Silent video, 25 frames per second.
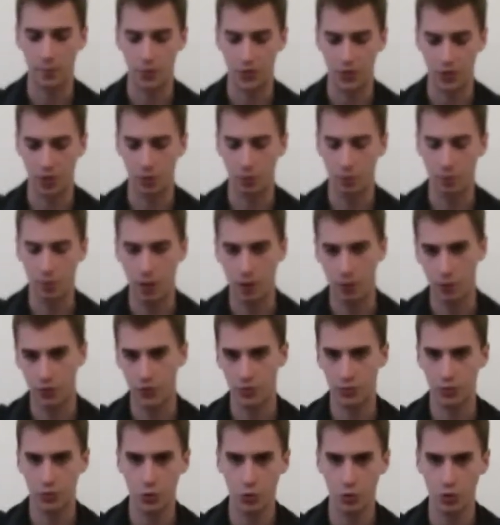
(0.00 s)
So
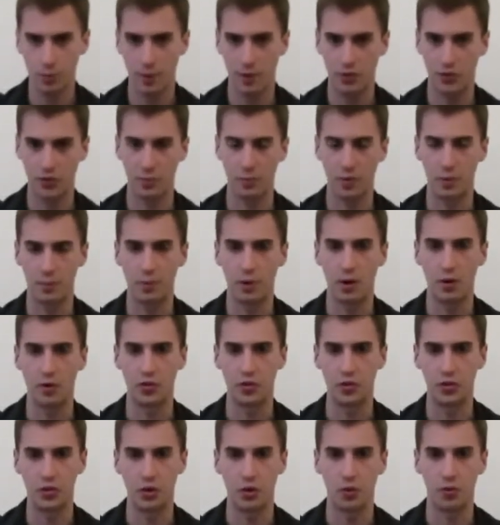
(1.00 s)
I'll talk about some of the
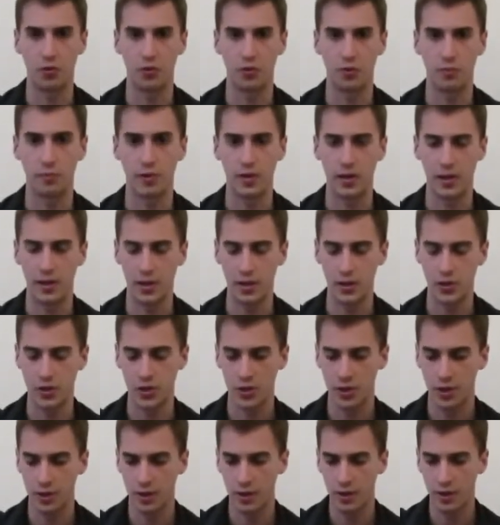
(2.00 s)
pros and cons of
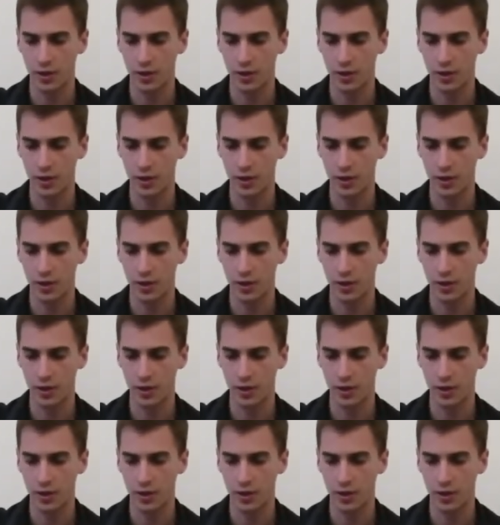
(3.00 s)
each.